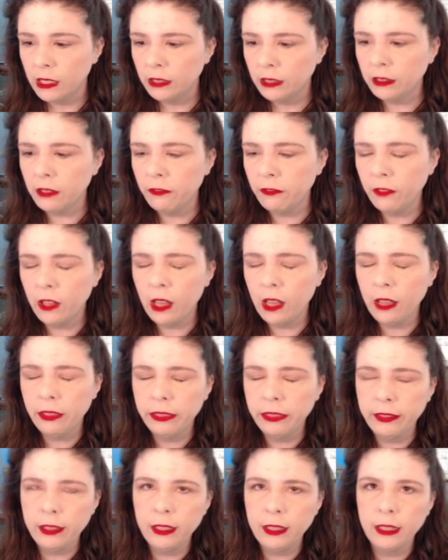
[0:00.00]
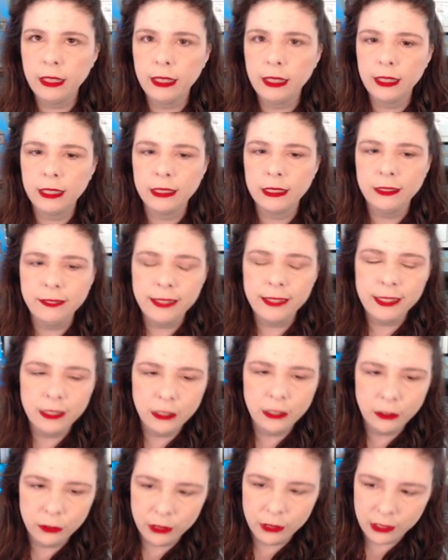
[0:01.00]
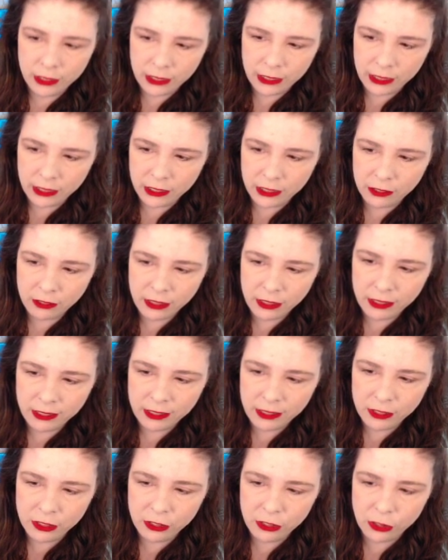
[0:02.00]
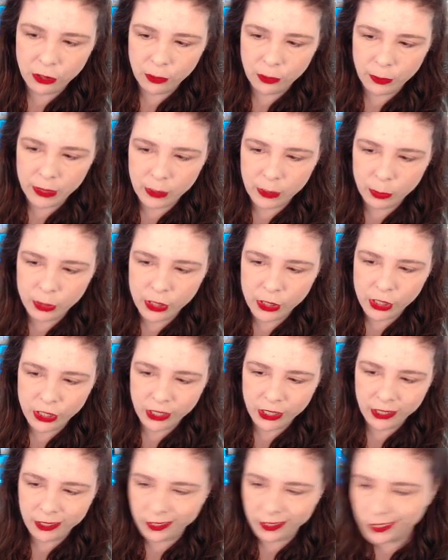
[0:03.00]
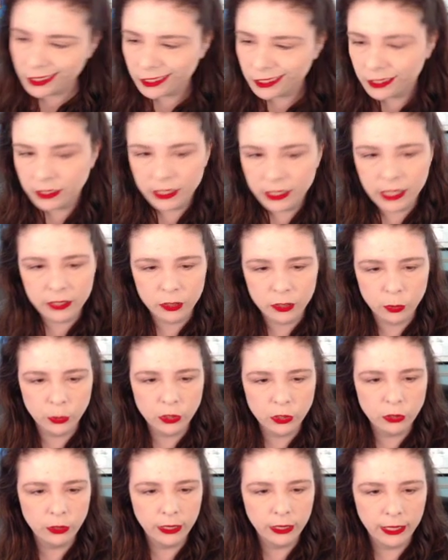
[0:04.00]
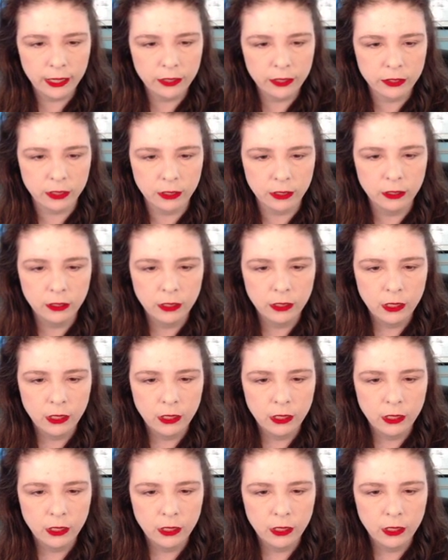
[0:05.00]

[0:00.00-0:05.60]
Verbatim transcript: Lavasi, thank you, honey. You didn't need to do it, but I appreciate it. Yes, we're doing housing.